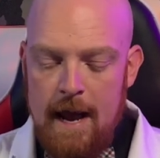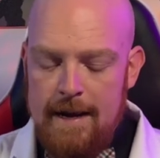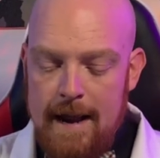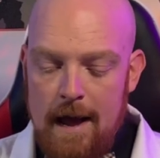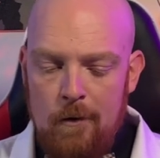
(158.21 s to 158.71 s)

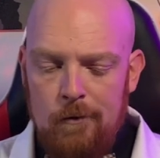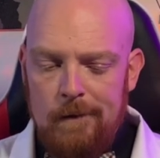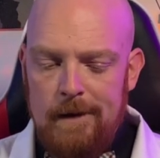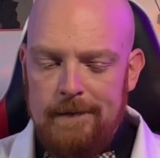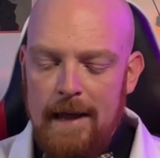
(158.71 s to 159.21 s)
Now,
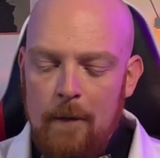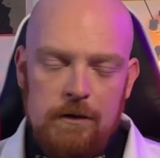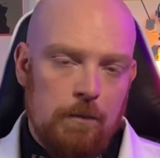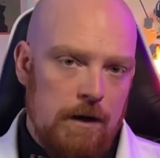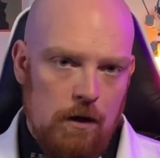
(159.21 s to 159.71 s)
that
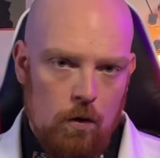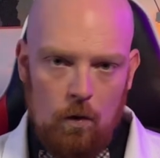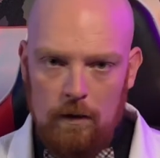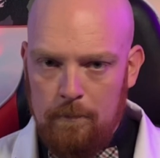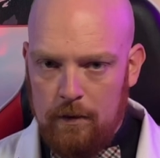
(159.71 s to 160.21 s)
was pretty
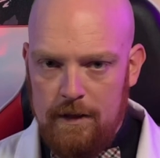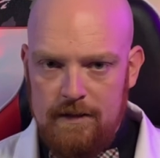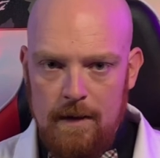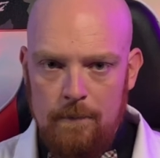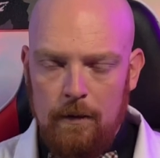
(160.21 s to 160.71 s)
cool and pretty
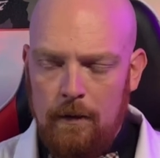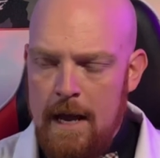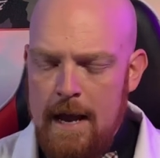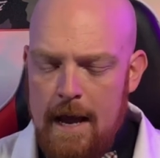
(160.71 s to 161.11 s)
simple.